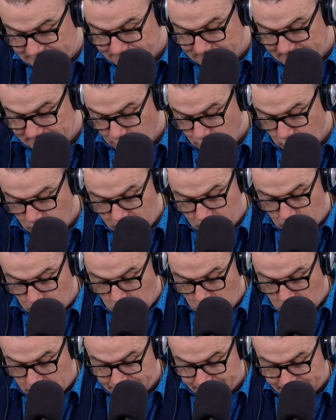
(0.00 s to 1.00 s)
But what
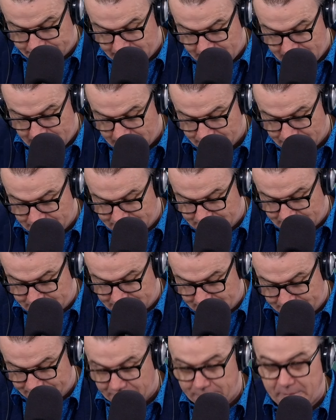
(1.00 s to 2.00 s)
was the
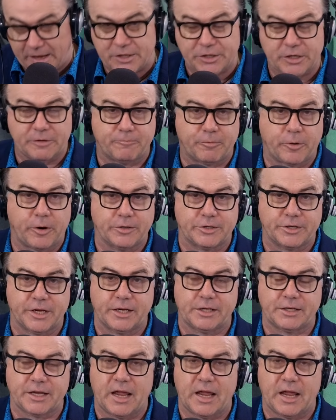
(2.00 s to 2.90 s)
Disinformation Project,